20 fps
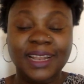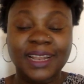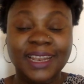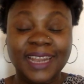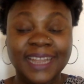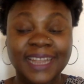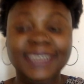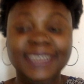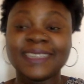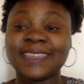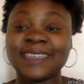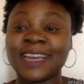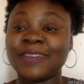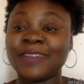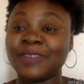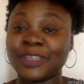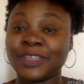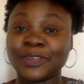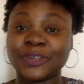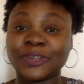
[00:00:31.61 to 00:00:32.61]
Let's dive
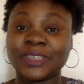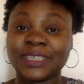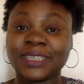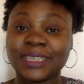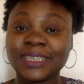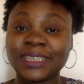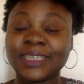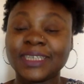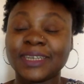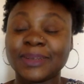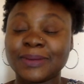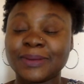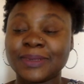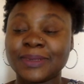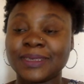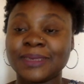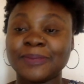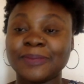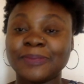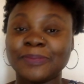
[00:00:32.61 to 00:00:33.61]
into the
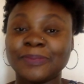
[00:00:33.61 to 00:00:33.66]
details.